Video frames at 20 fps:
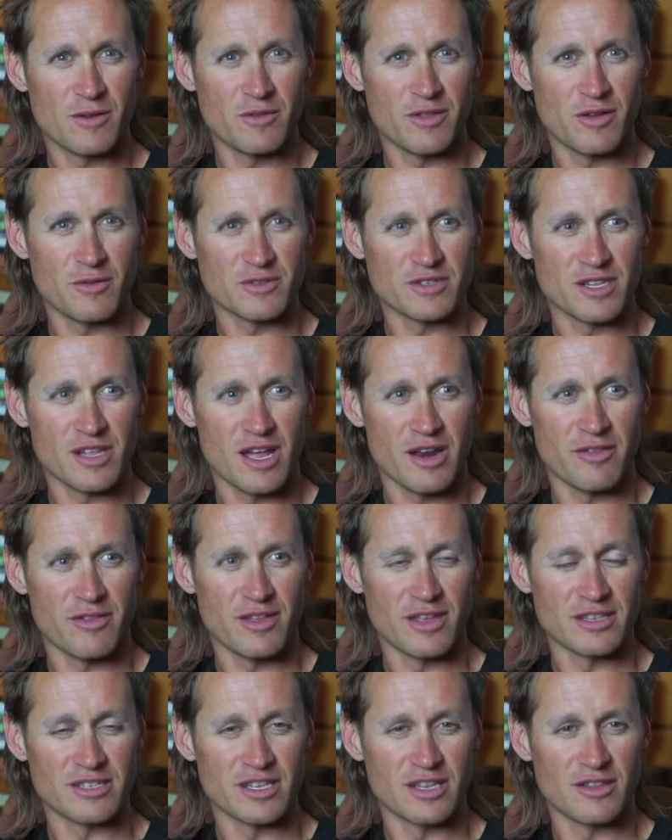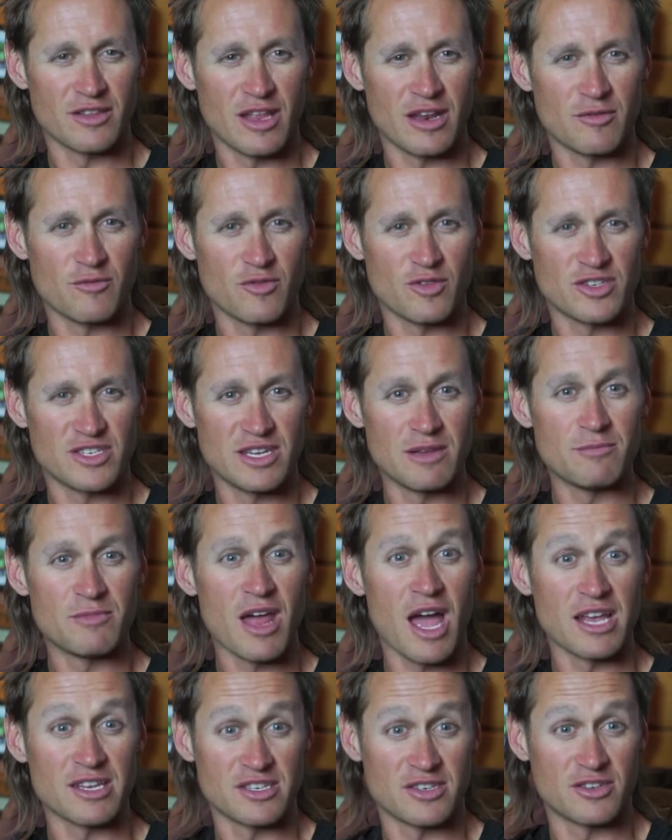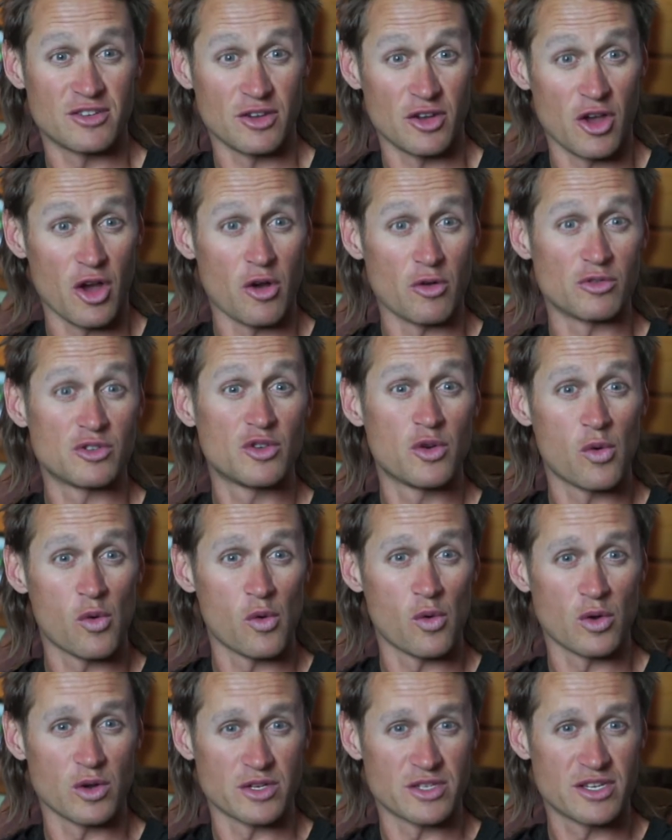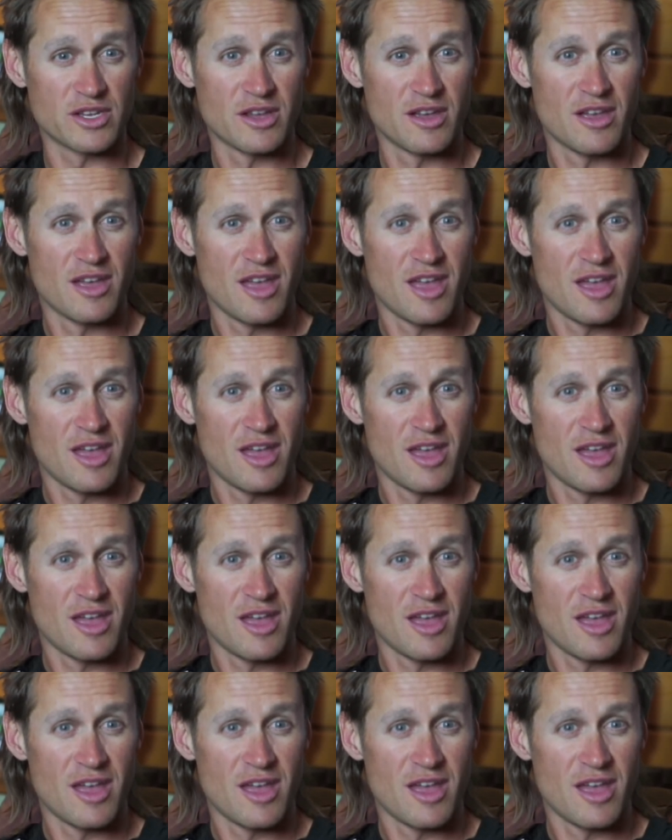there's a lot of things that, that seem nice to go towards